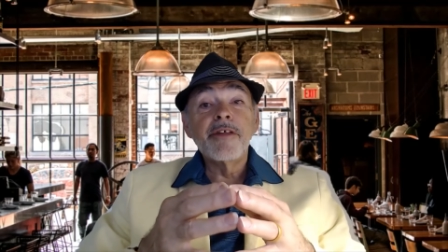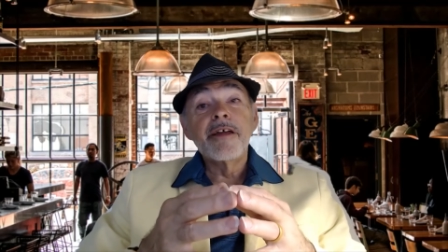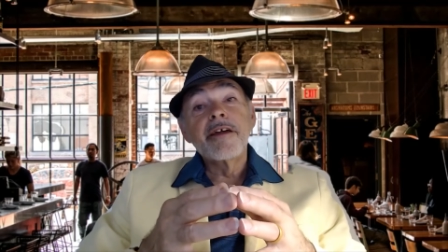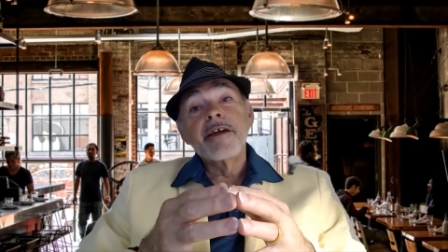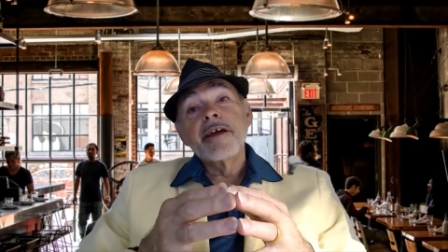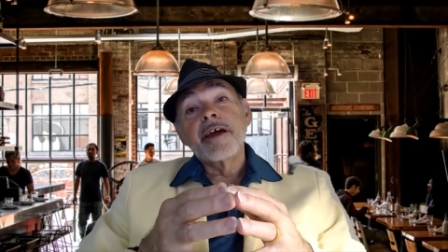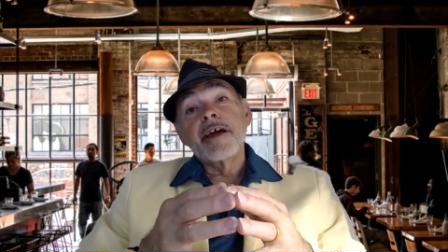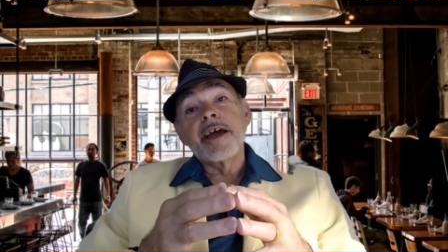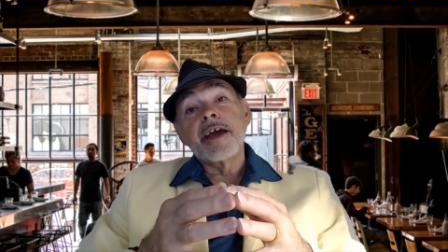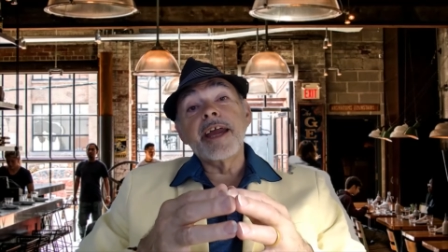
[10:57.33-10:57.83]

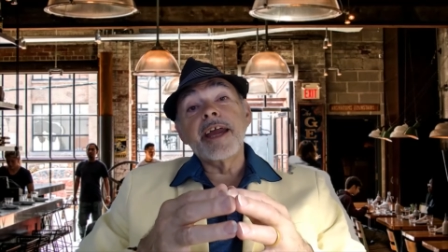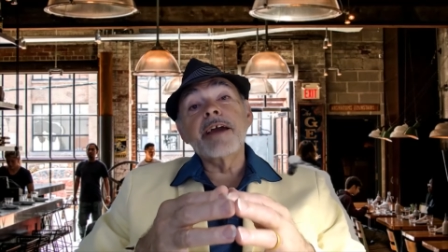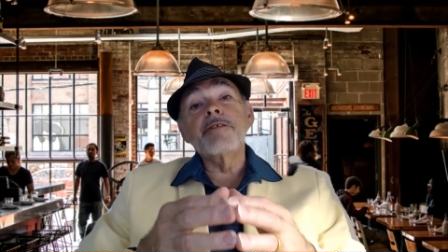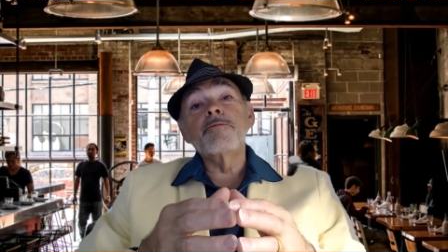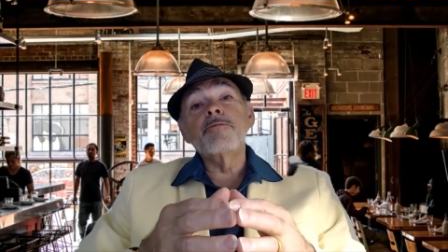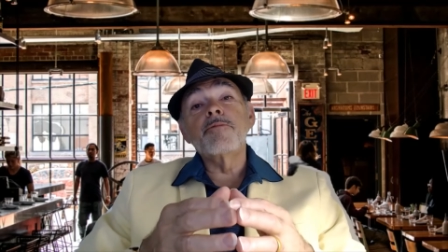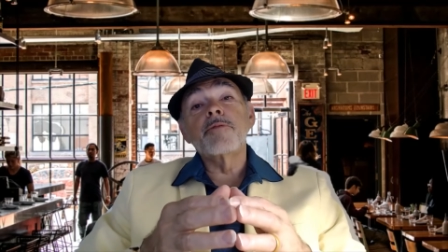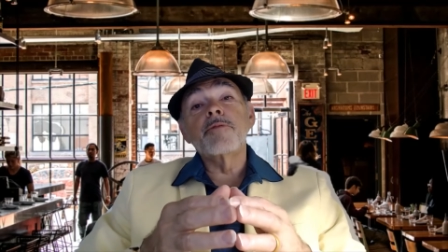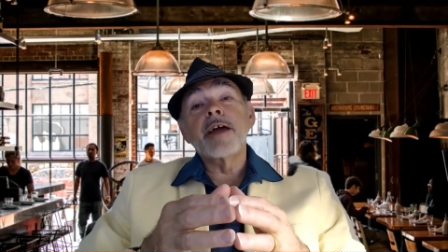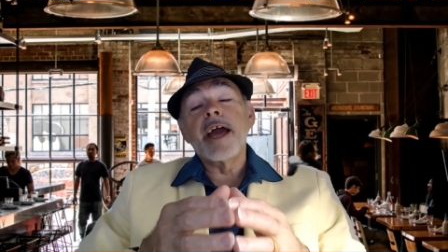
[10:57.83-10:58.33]
and
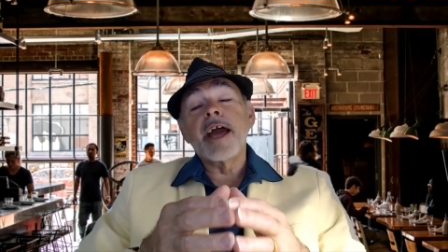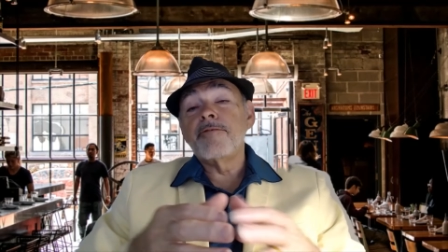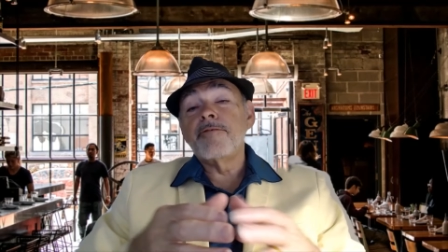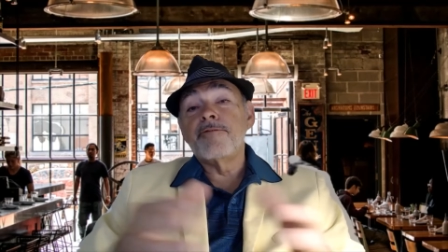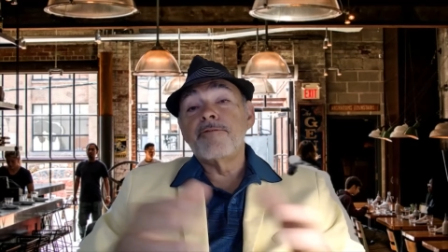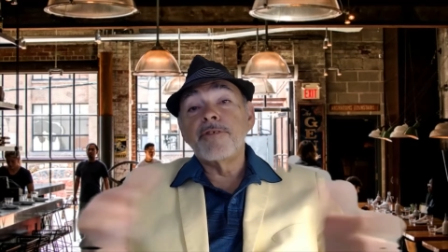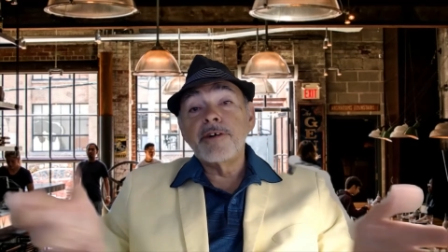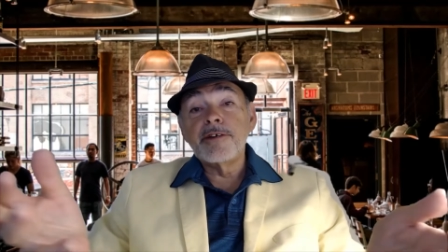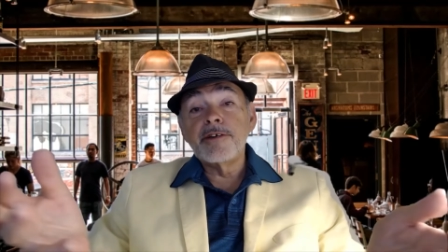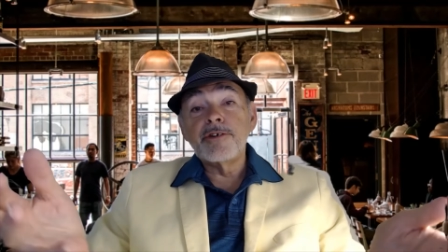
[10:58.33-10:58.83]
had fun
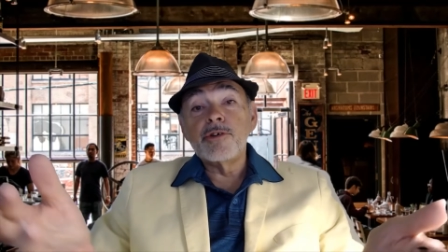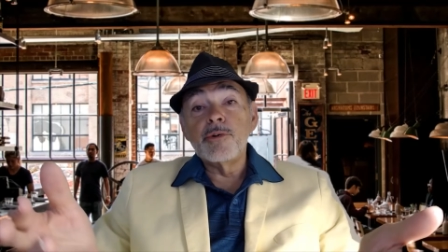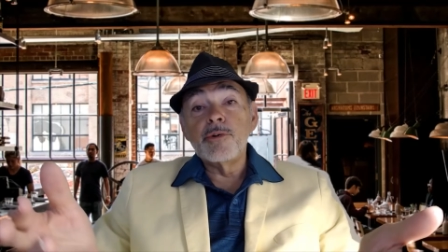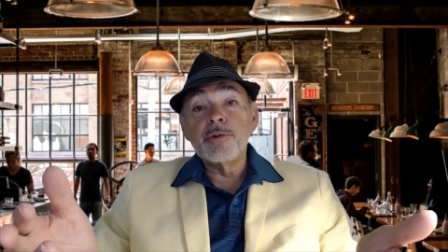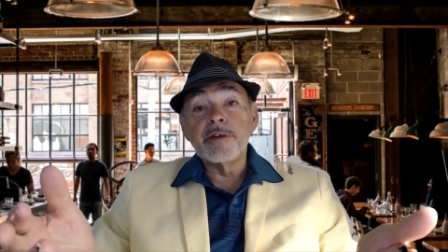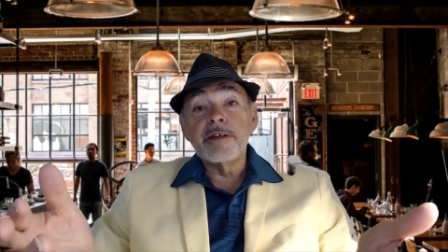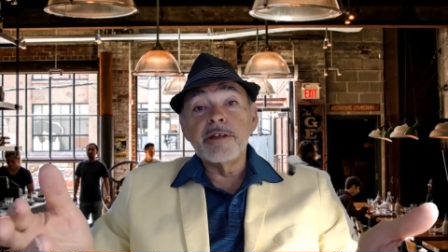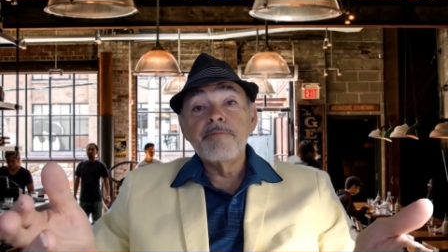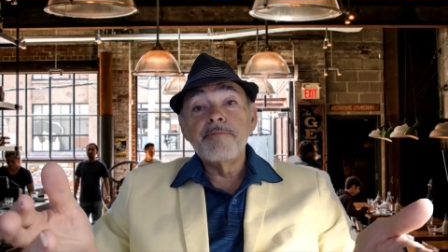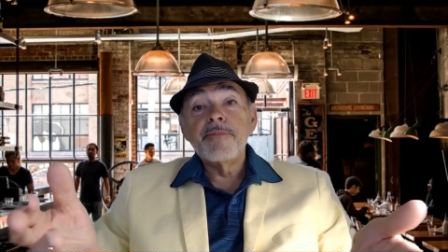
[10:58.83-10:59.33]
doing it.
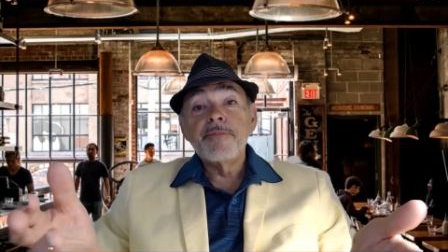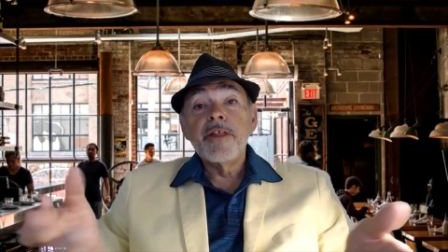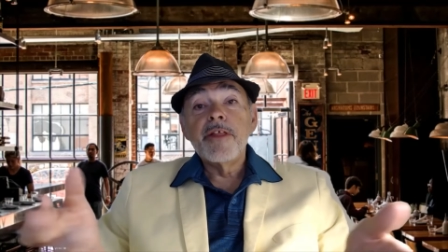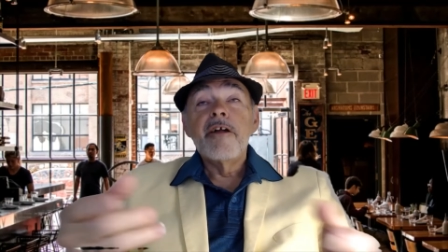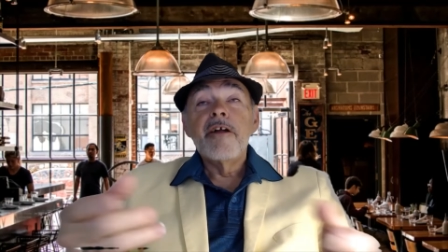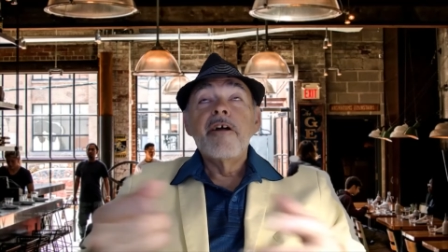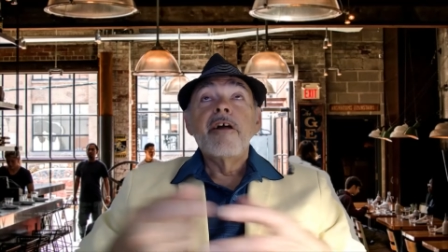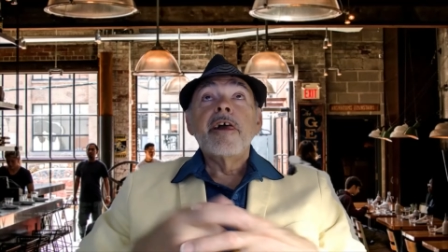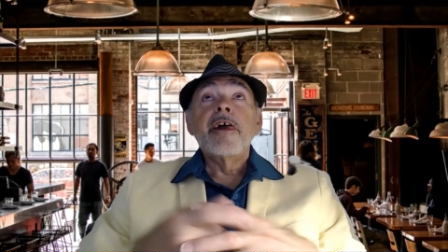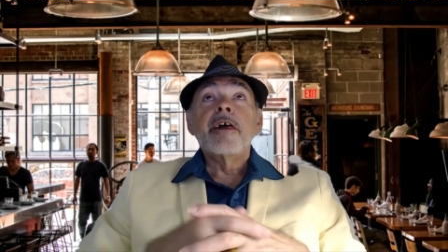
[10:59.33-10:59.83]

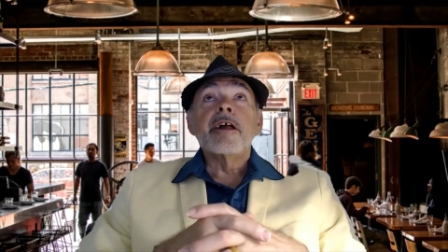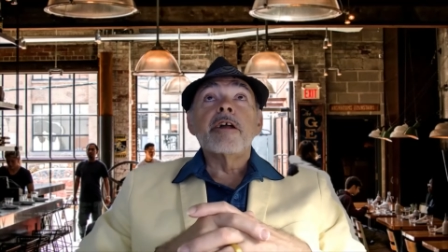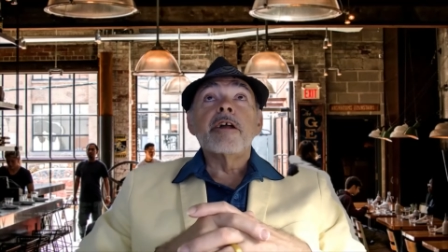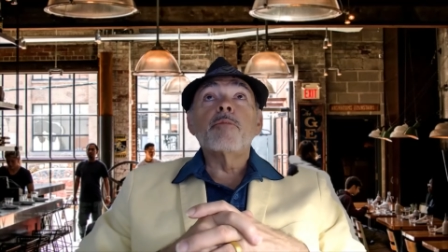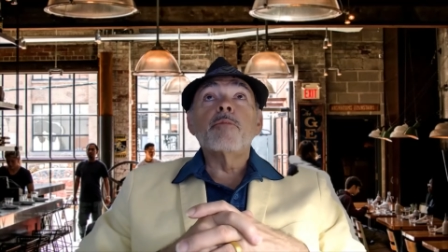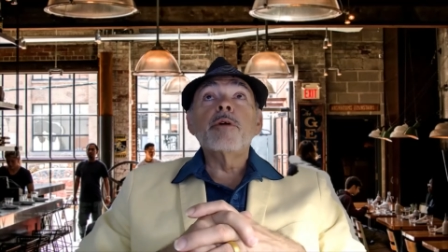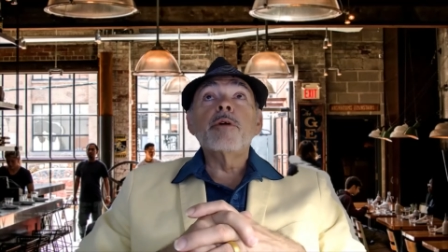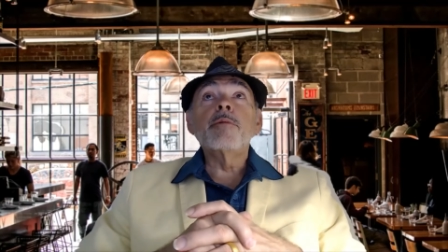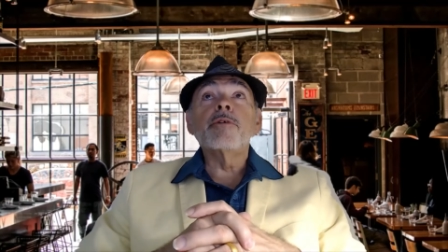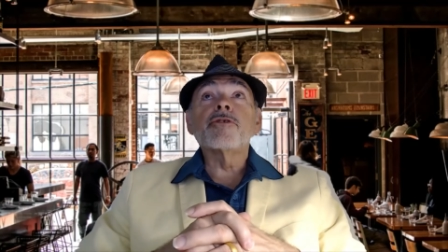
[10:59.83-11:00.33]
And we would
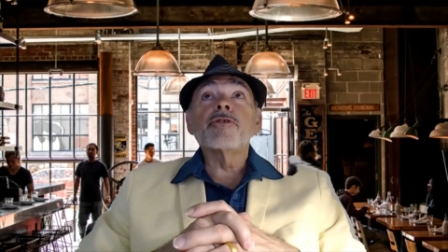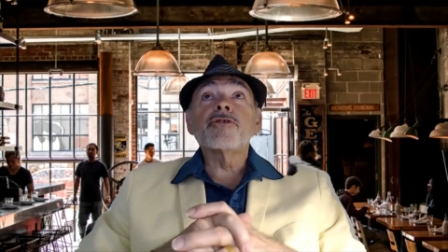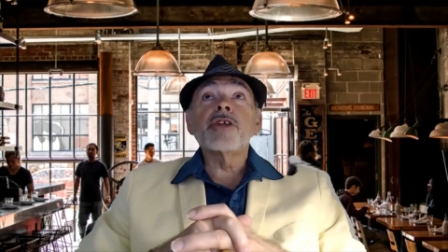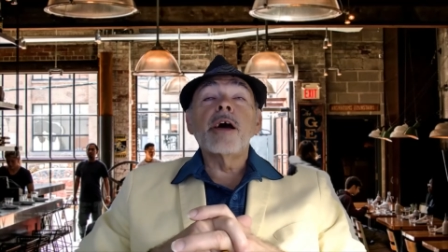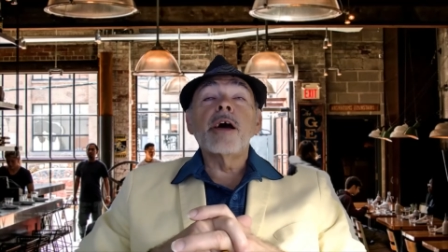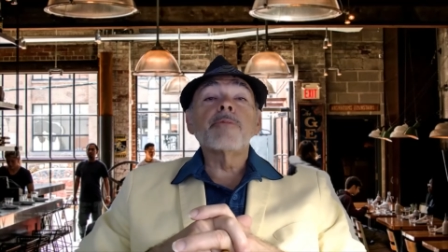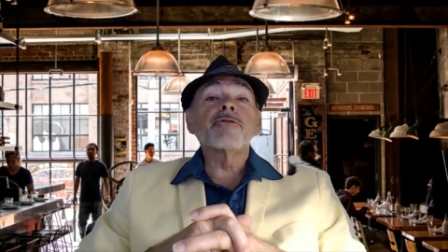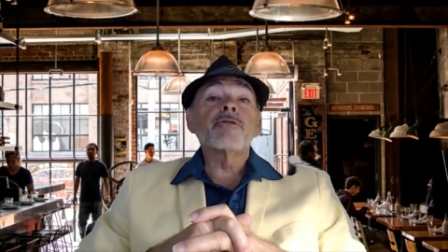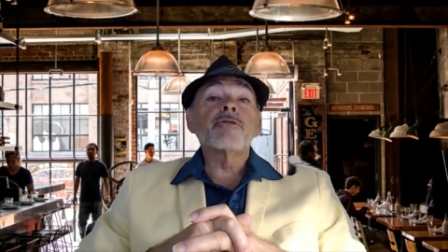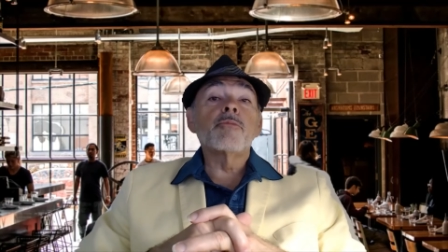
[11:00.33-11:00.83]
stop
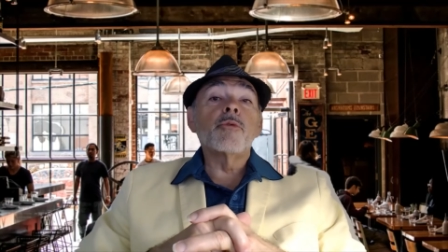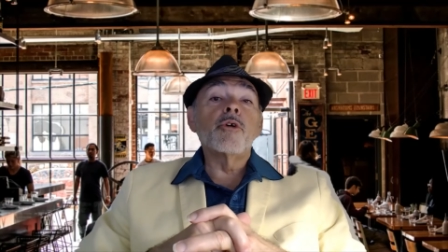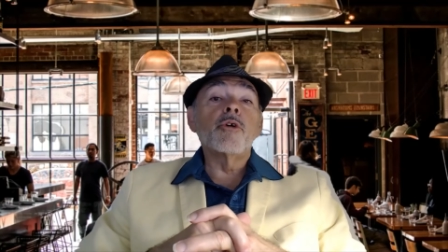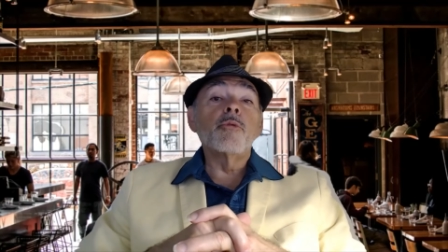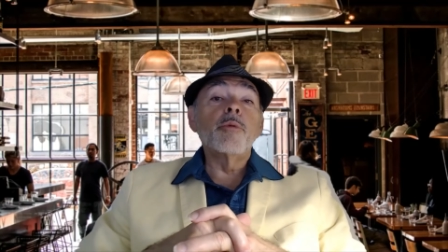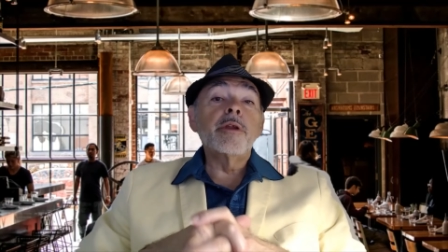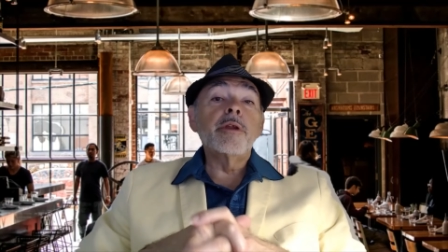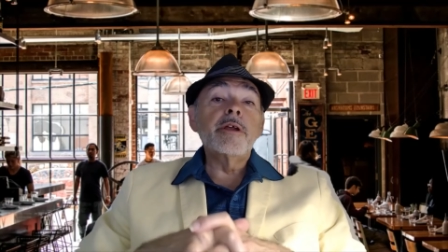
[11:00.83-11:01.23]
somewhere. We'd either